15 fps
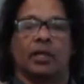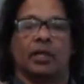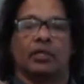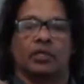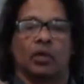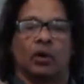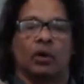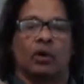
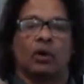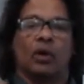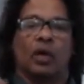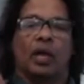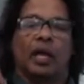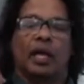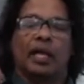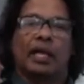so
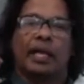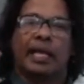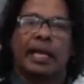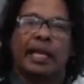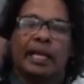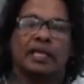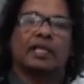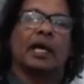
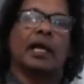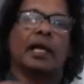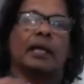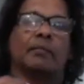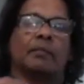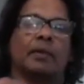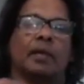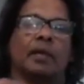
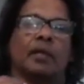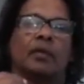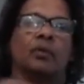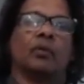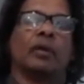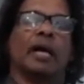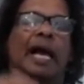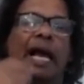anytime
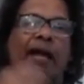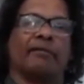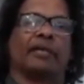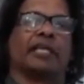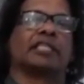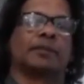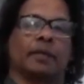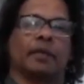you have
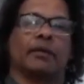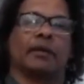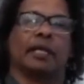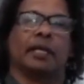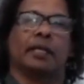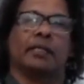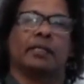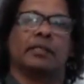
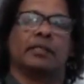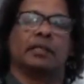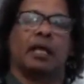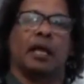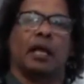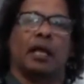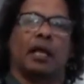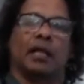experience,
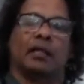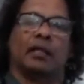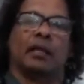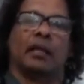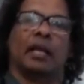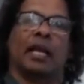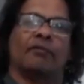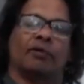the
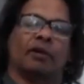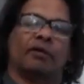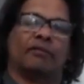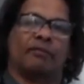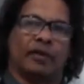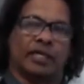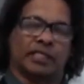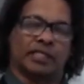level
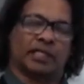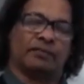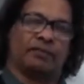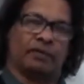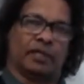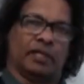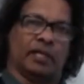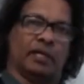of risk
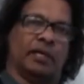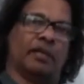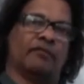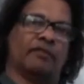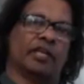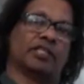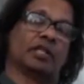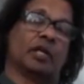for the
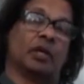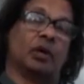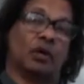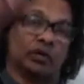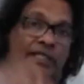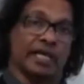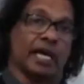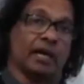investor
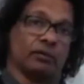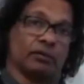goes down.